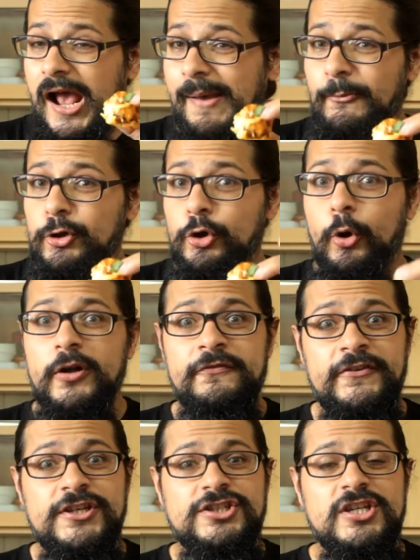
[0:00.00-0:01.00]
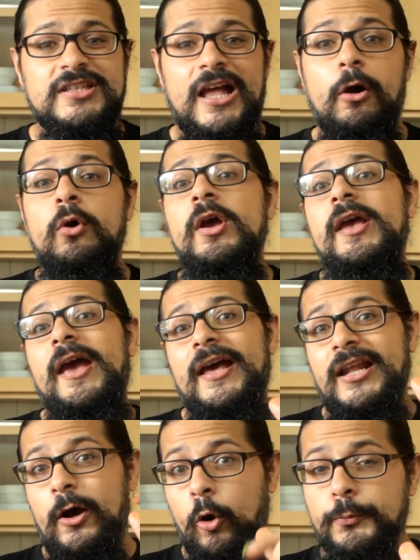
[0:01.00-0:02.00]
I'm going to go and finish this now.
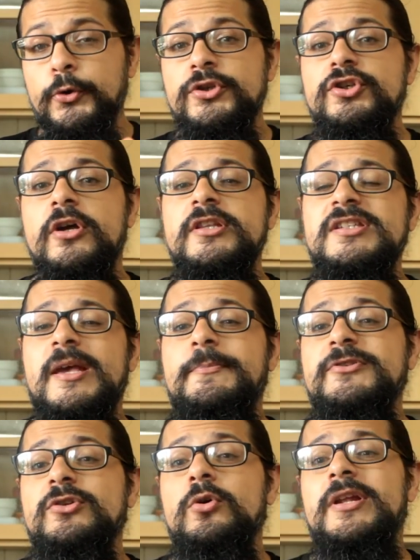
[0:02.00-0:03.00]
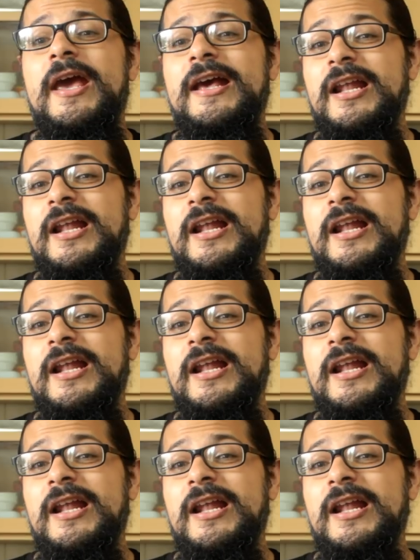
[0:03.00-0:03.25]
And I hope you enjoy this episode,